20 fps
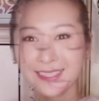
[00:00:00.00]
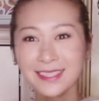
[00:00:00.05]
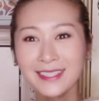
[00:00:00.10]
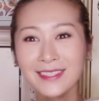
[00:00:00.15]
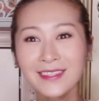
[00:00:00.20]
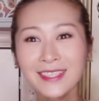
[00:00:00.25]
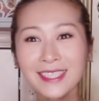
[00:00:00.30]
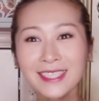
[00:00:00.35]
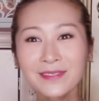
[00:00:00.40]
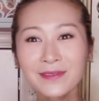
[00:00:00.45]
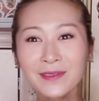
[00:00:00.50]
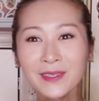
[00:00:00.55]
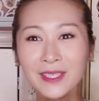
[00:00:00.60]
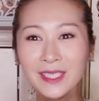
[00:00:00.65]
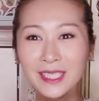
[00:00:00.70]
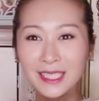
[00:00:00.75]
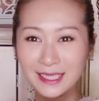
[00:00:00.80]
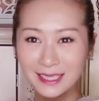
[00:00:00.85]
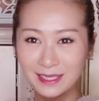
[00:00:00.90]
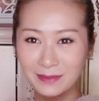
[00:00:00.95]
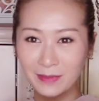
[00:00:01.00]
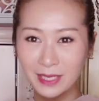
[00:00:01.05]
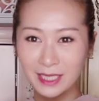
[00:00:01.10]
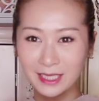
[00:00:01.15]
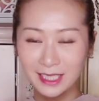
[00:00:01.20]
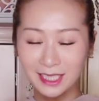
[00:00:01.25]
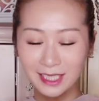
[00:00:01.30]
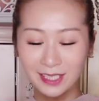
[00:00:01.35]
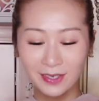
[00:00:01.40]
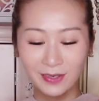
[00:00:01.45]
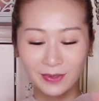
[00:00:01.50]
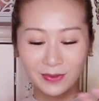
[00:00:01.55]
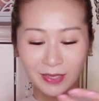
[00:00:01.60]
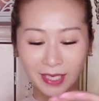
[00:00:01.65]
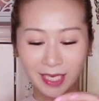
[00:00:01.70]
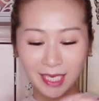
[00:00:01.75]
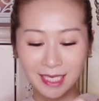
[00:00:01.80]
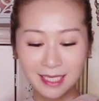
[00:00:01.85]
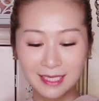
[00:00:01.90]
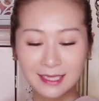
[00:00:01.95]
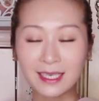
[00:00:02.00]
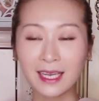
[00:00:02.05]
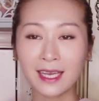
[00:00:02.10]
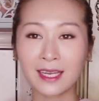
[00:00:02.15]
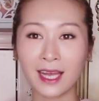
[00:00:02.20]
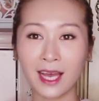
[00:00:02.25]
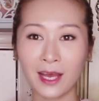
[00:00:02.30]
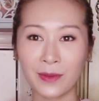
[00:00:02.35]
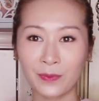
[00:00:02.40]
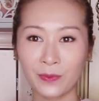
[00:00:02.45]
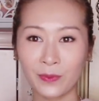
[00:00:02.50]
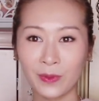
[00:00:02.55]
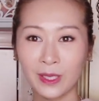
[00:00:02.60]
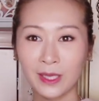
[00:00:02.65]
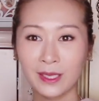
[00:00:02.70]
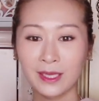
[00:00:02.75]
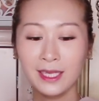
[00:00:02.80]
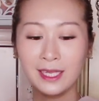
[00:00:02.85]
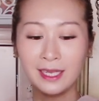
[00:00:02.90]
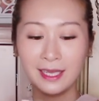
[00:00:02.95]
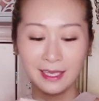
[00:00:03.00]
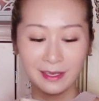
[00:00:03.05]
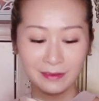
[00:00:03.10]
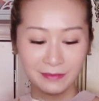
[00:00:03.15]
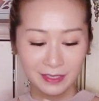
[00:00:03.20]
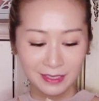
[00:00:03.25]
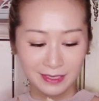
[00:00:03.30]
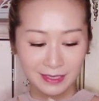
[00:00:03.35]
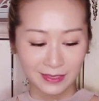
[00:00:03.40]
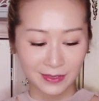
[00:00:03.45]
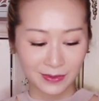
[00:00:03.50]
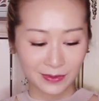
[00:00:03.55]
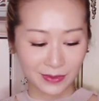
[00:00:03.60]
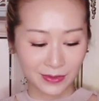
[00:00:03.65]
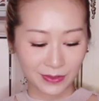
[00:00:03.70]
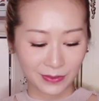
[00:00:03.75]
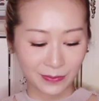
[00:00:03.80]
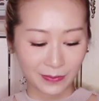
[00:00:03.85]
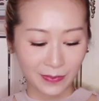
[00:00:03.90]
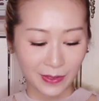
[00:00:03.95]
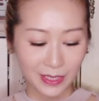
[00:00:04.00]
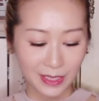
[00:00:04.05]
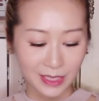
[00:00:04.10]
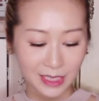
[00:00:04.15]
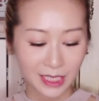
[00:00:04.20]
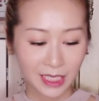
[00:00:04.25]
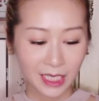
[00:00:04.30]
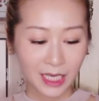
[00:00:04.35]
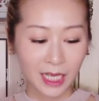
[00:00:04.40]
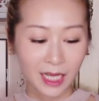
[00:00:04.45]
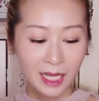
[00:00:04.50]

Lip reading: So this one is the matching O case and I really love it so much.